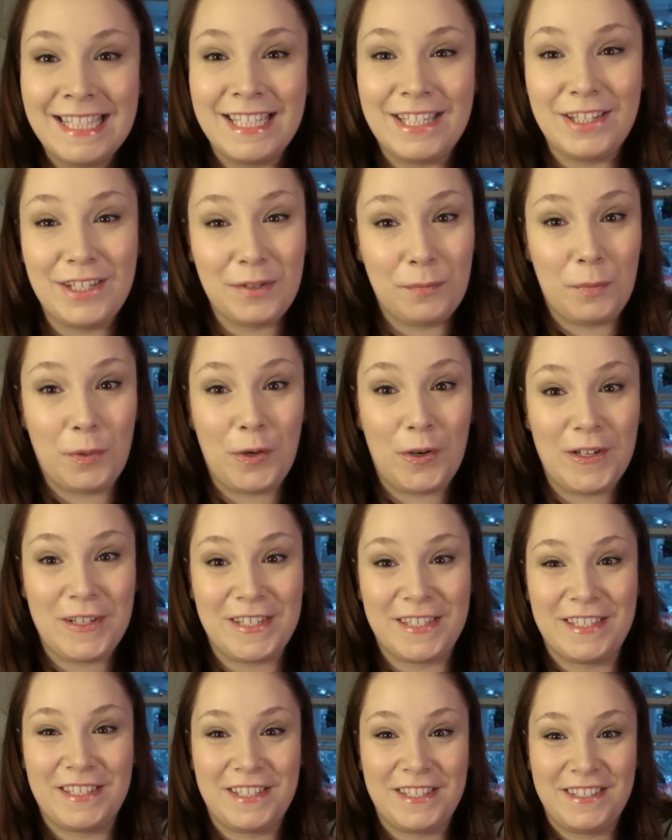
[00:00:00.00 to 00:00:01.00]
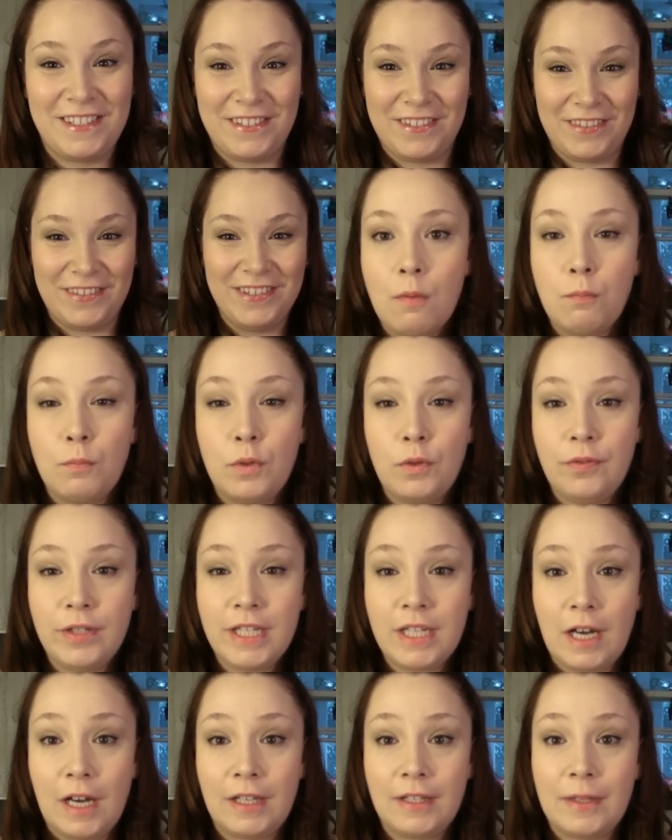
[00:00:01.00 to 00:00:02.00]
You can pause it too.
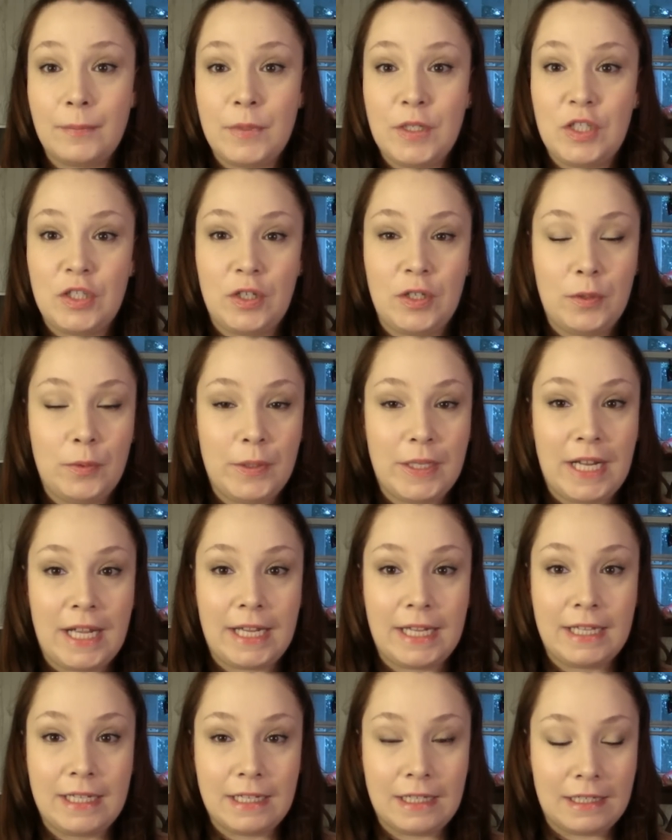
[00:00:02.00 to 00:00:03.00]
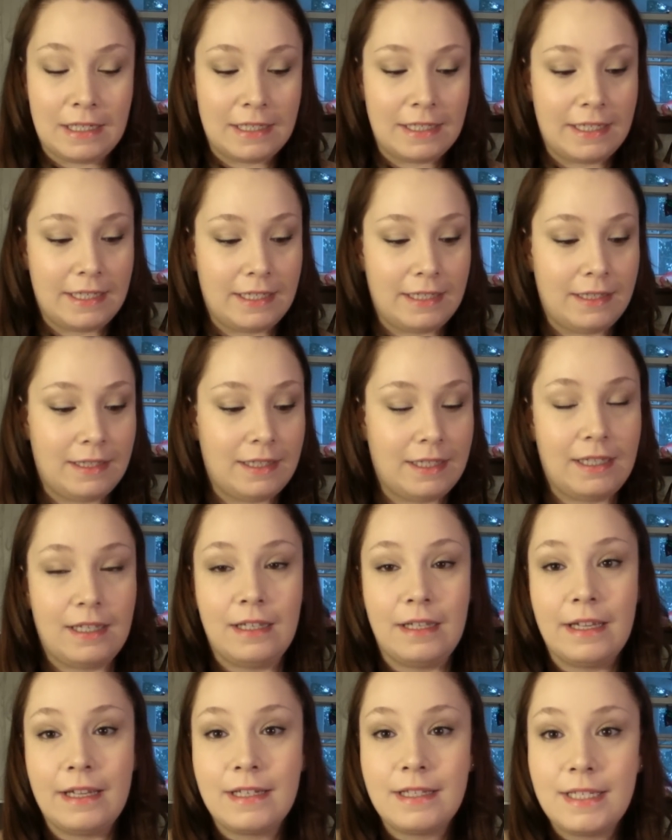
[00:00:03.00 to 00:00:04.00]
Moving on, let me show you what I got in
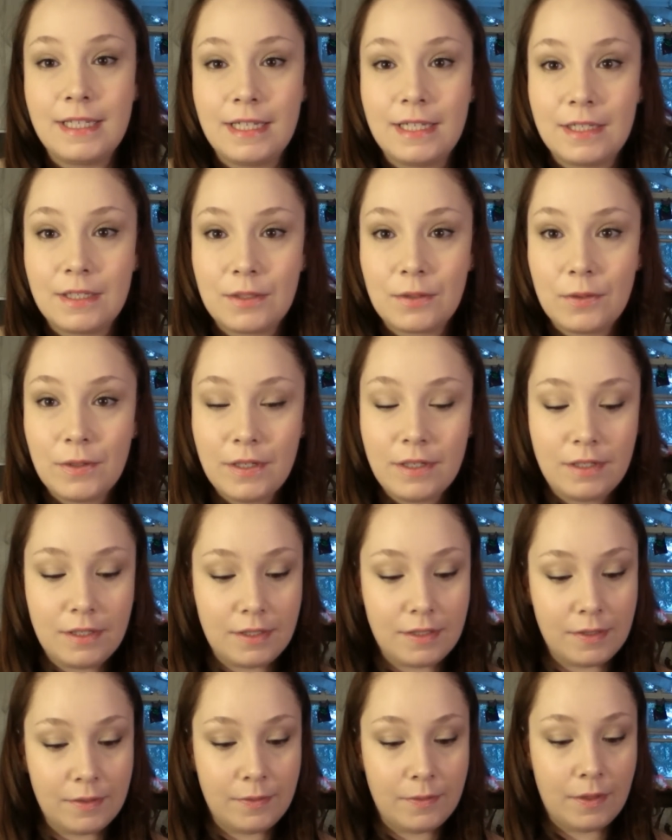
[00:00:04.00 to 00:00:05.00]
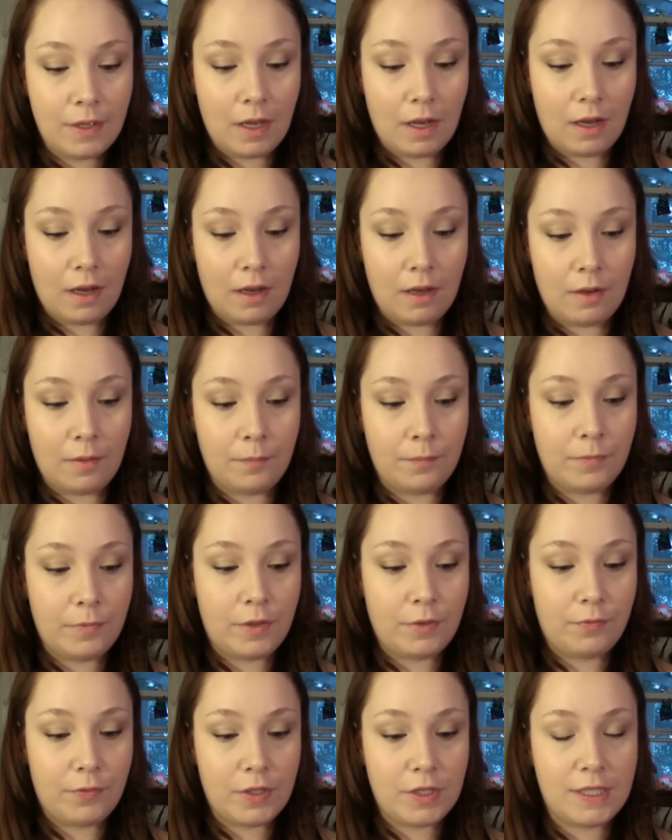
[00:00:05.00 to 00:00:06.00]
the antique stores. Um,
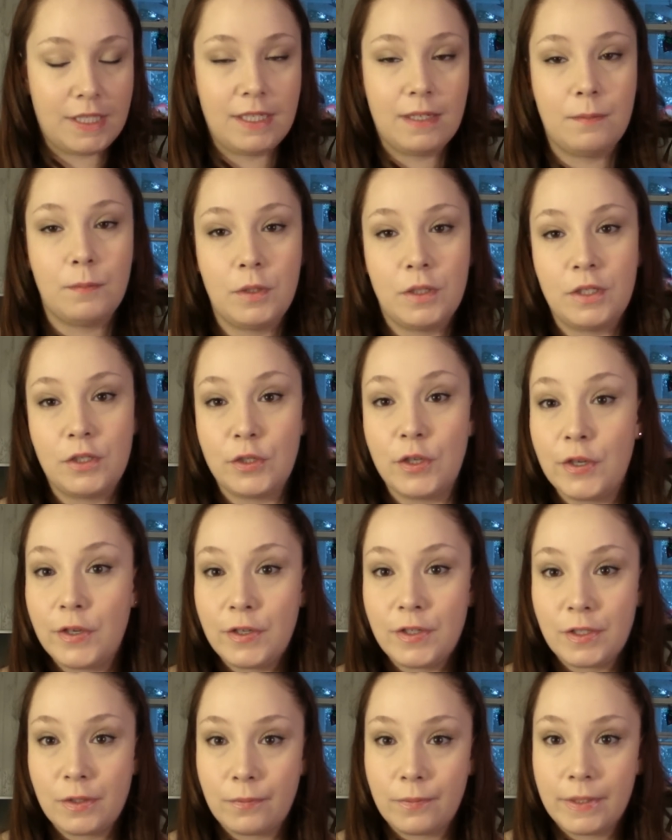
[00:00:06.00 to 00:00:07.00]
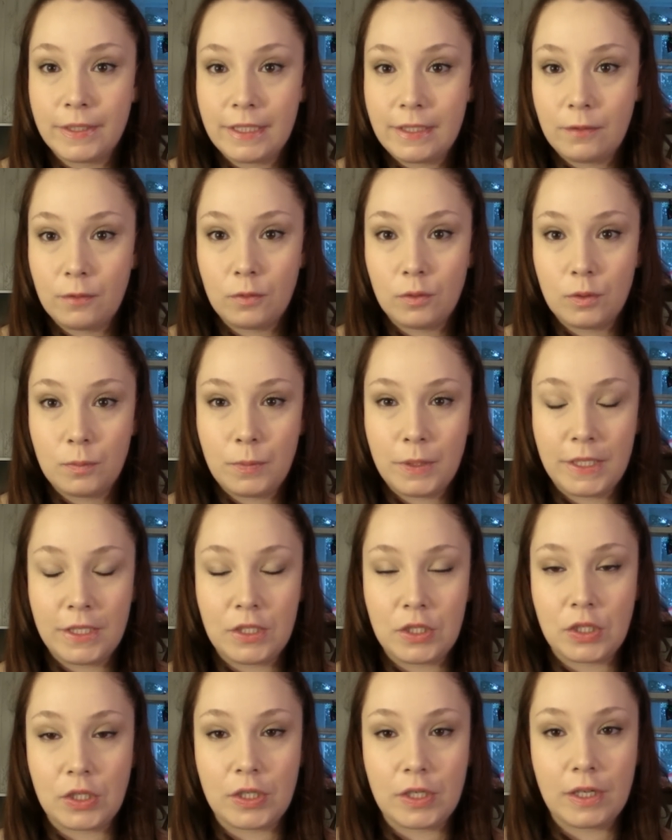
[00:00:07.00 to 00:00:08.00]
the first thing I'm going to show you is a really old
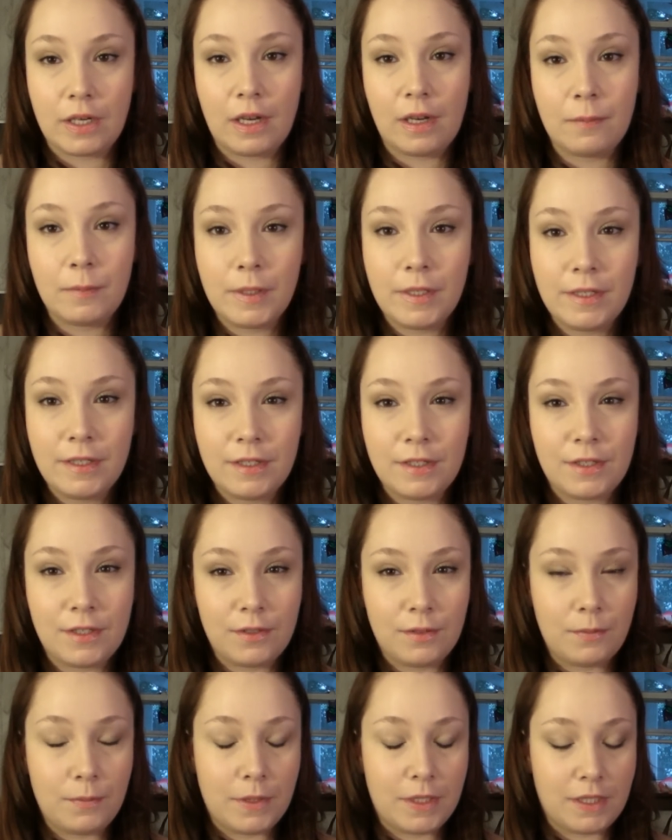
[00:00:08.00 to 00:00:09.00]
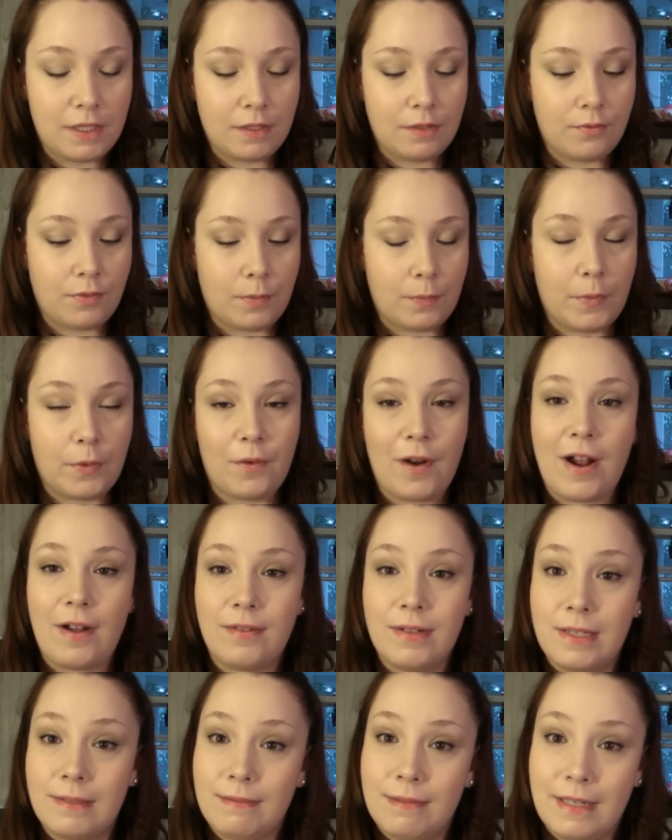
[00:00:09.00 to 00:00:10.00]
picture. I'm going to assume this is from
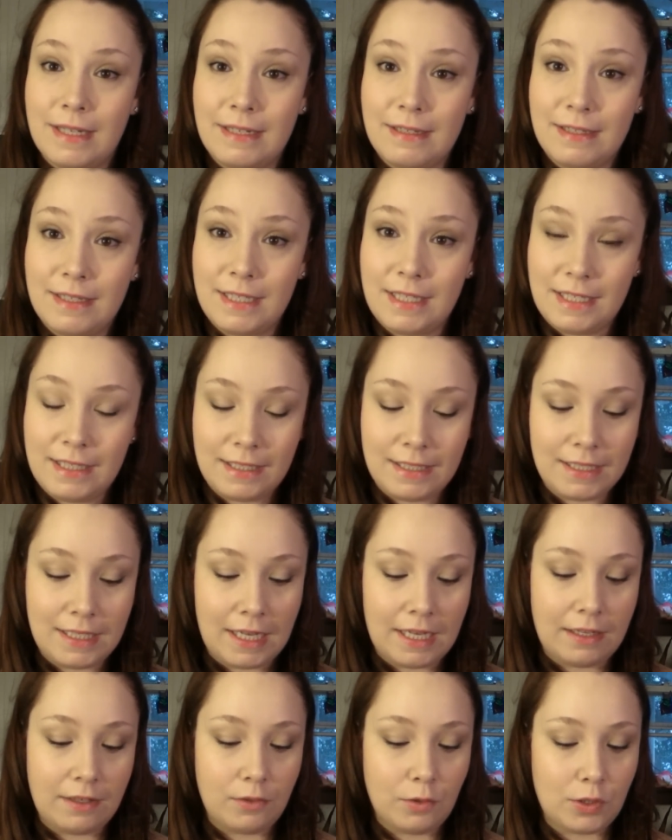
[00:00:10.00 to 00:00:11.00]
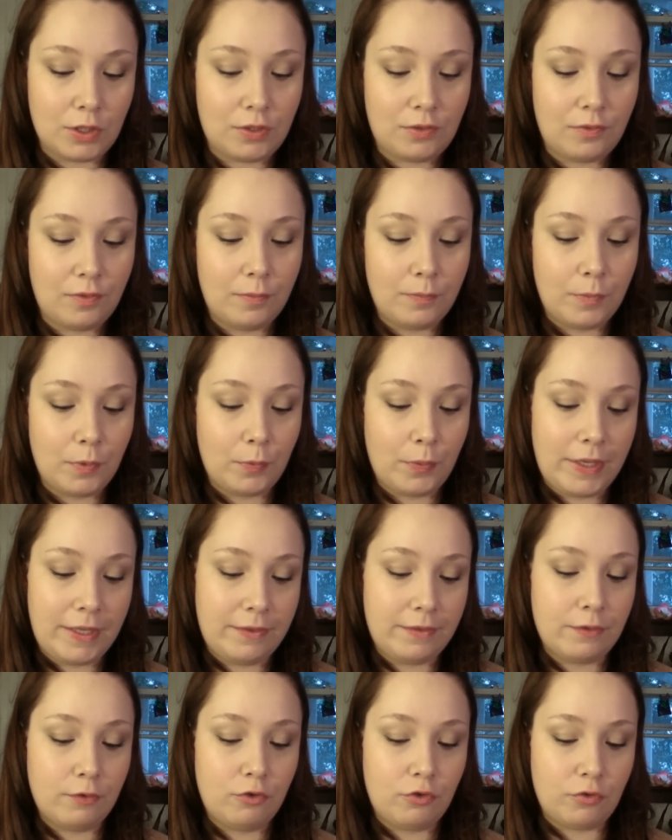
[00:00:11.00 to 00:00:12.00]
around 1910 just from the way
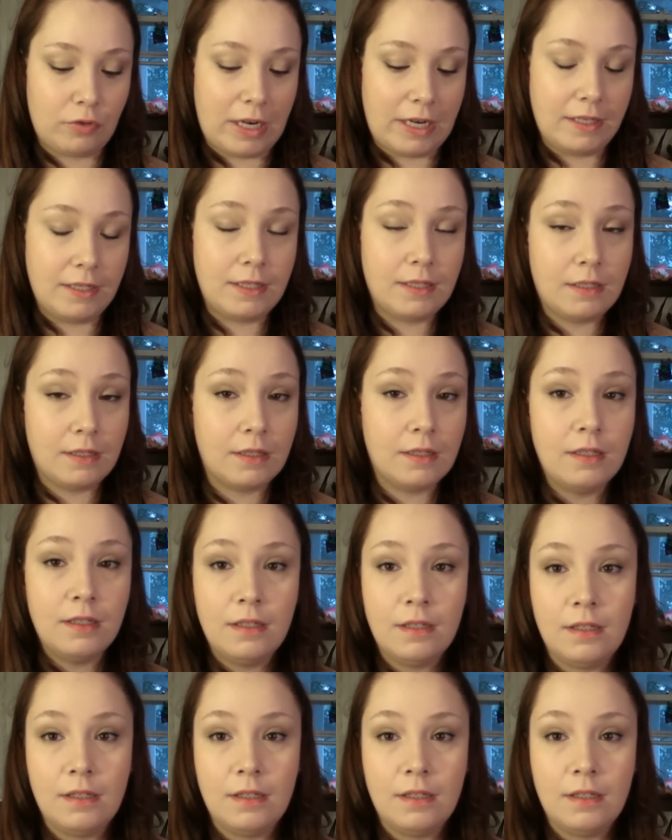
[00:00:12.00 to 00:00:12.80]
they're dressed.